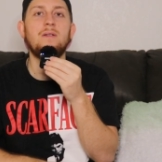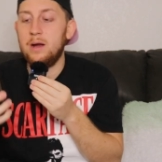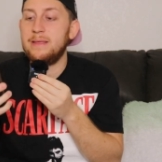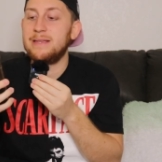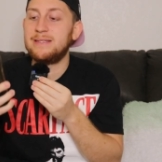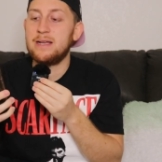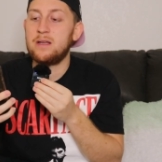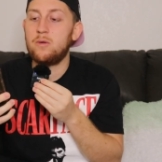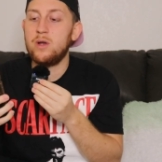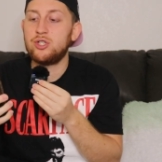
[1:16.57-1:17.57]
All right, the
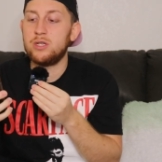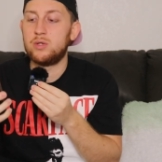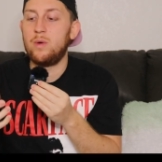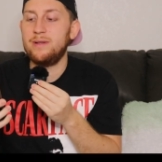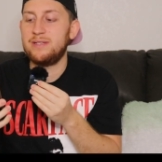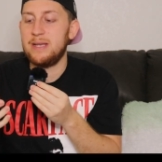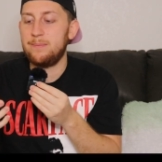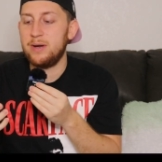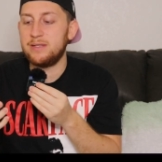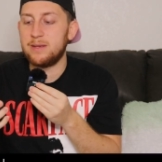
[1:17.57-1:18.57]
second question is, what
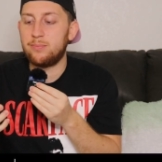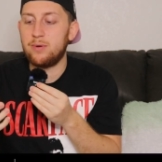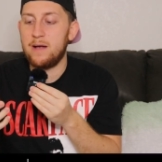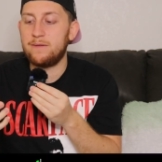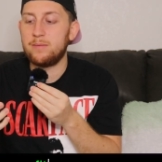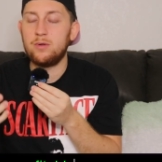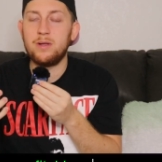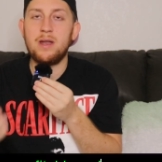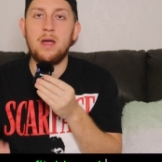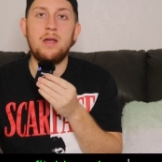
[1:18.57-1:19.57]
separates a profitable
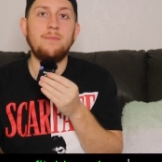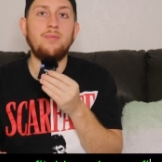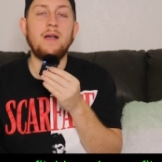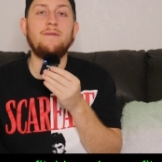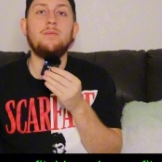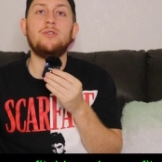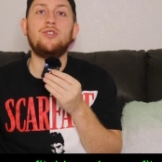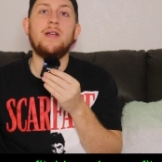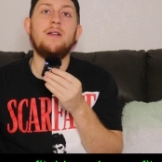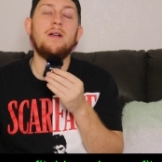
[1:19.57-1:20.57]
and unprofitable
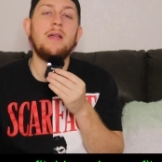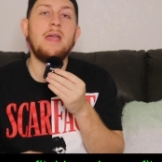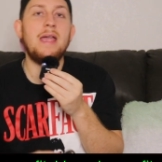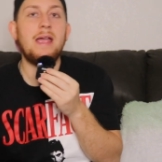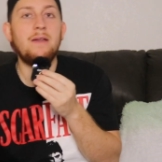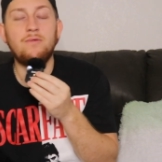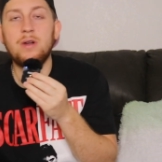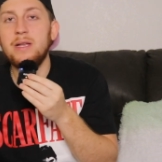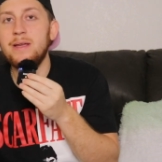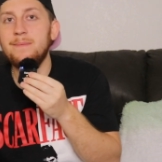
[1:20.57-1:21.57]
trader? And
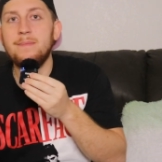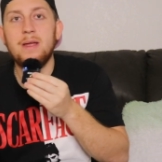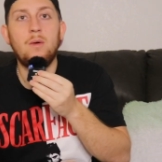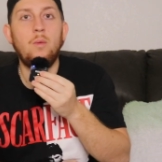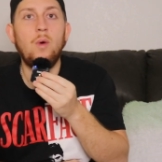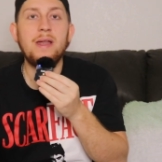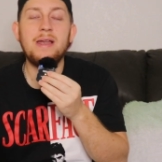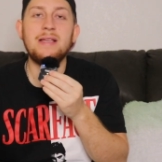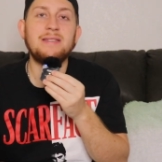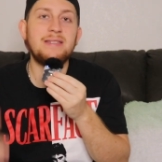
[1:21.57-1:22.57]
really what it
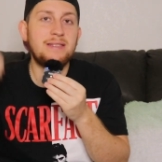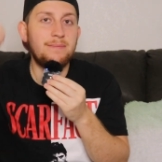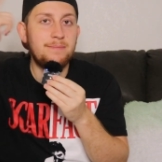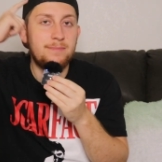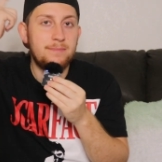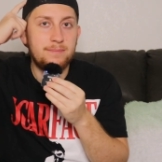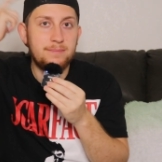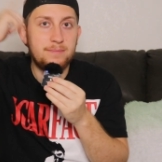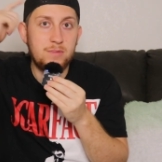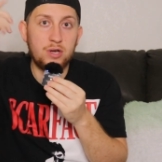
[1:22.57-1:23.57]
is
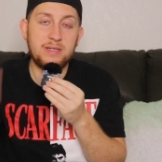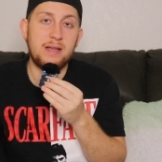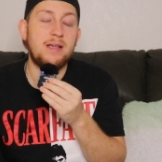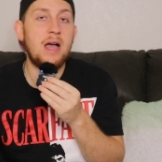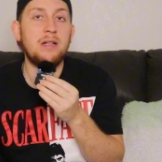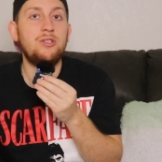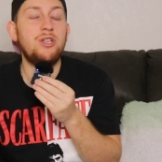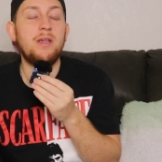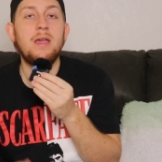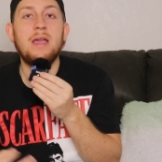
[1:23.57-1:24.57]
your
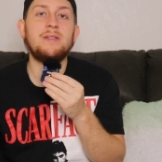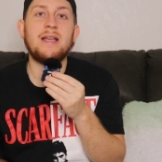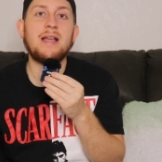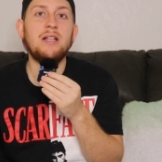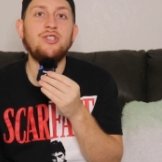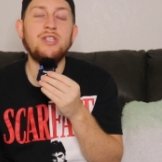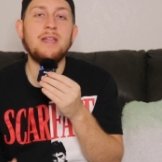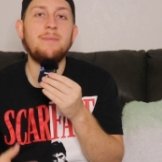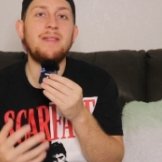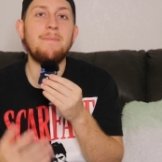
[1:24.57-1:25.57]
psychology. Psychology is
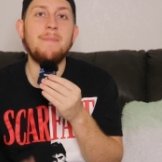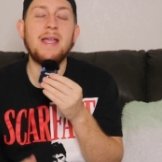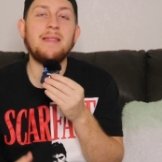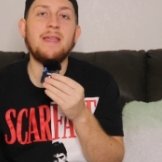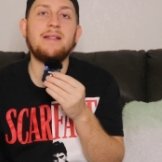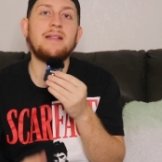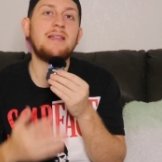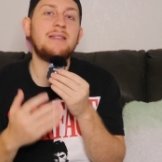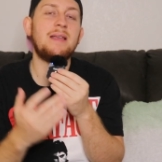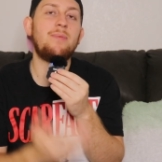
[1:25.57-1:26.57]
going to be the main thing that's
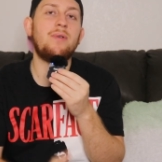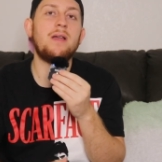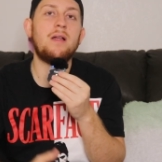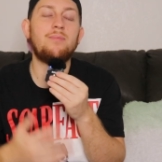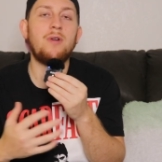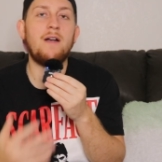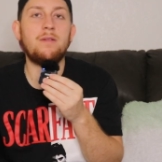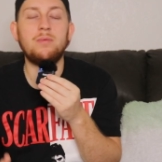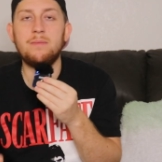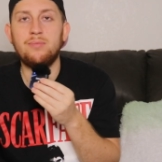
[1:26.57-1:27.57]
going to separate
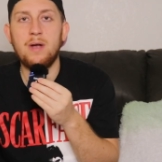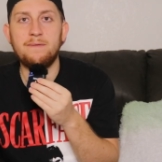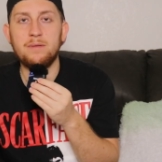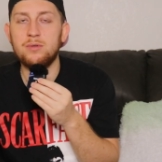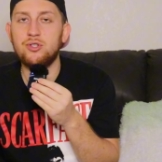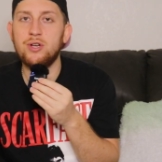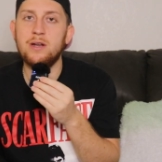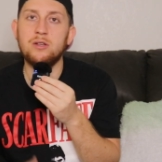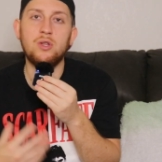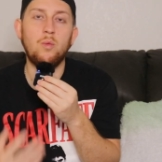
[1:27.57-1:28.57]
unprofitable and profitable
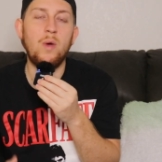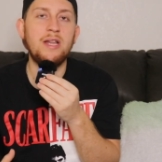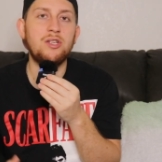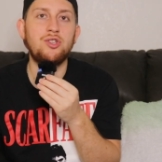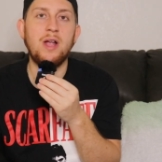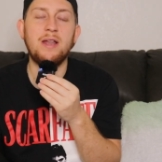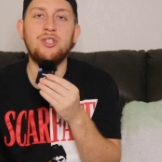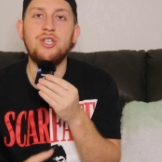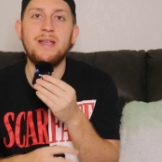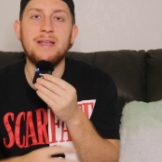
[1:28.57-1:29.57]
traders. The winning
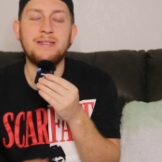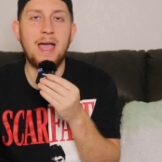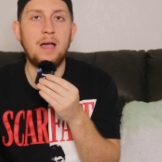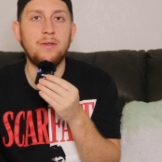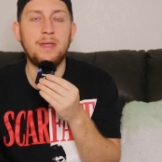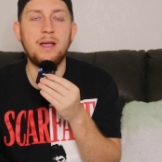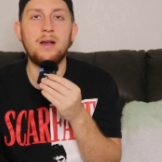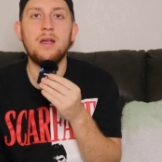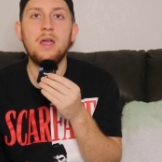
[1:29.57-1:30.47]
strategy is out there.